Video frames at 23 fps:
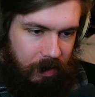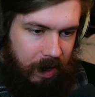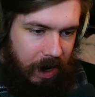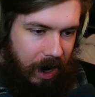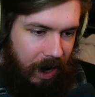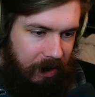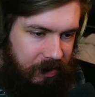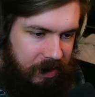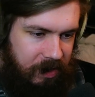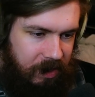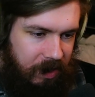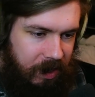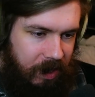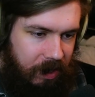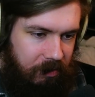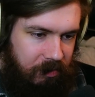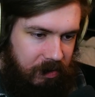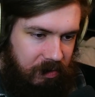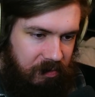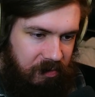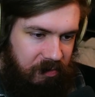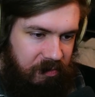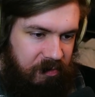And this
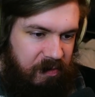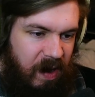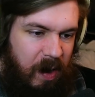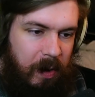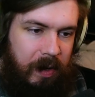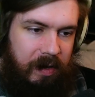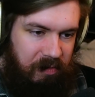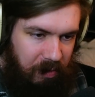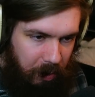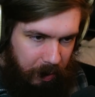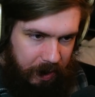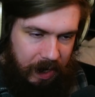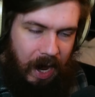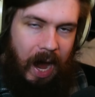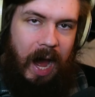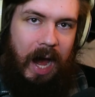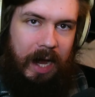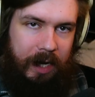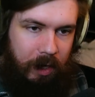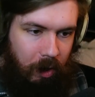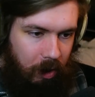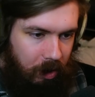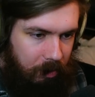gives very, very
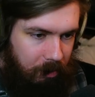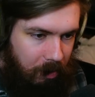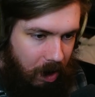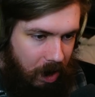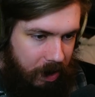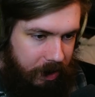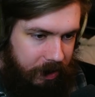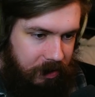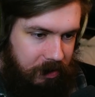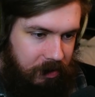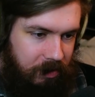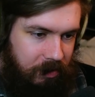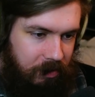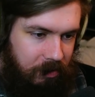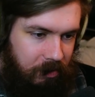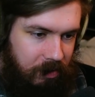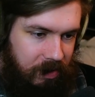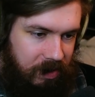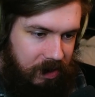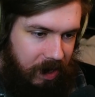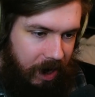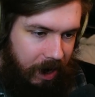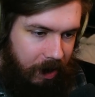high harmonics to
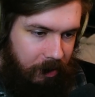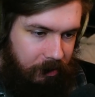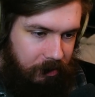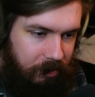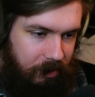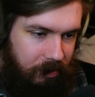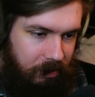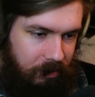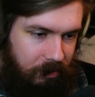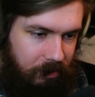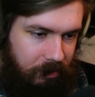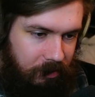the sound.